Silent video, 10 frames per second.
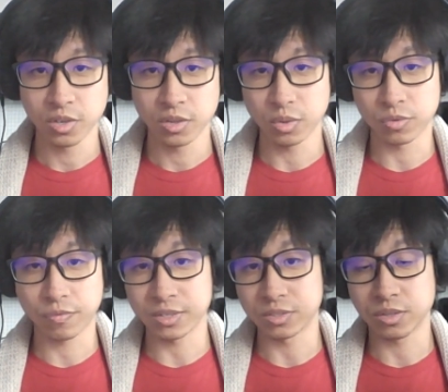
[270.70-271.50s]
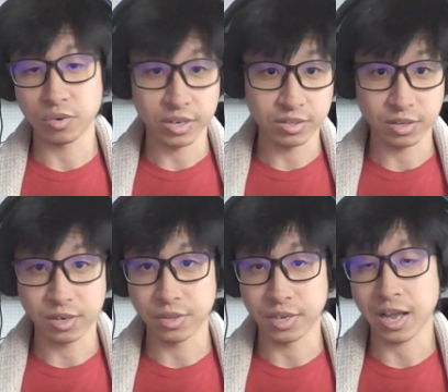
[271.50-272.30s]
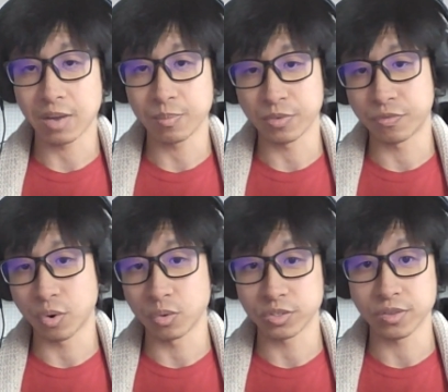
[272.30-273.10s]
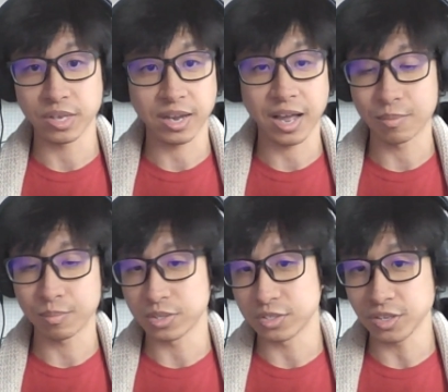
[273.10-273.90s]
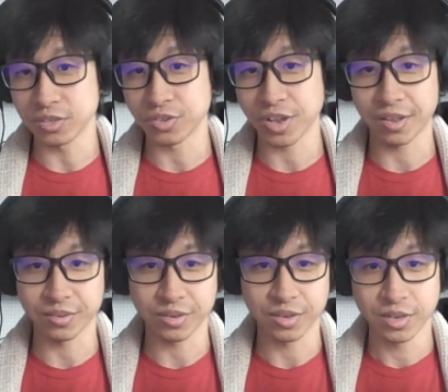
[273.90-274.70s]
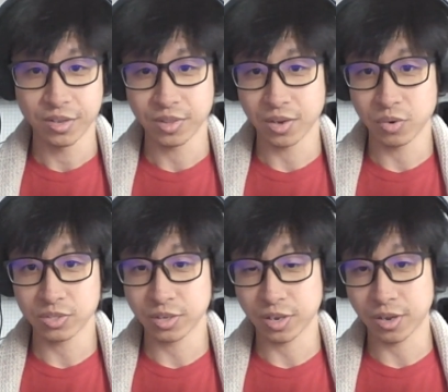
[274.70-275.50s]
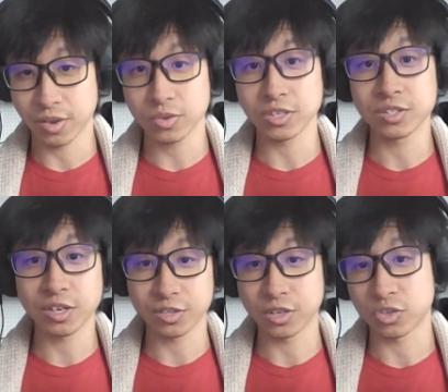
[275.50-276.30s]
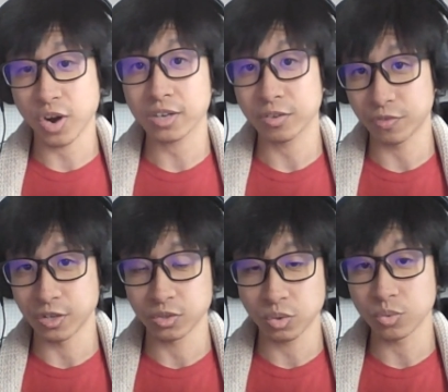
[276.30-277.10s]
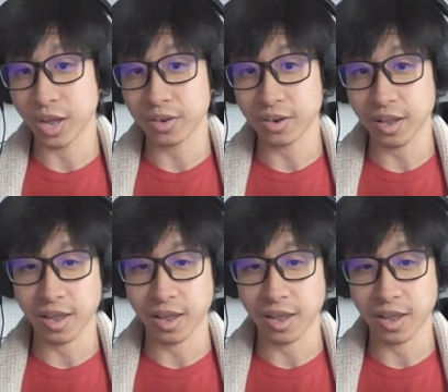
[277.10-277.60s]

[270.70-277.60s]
those funds theoretically they can't be frozen, they can't be seized, and there is a, there is a certain attractiveness to that.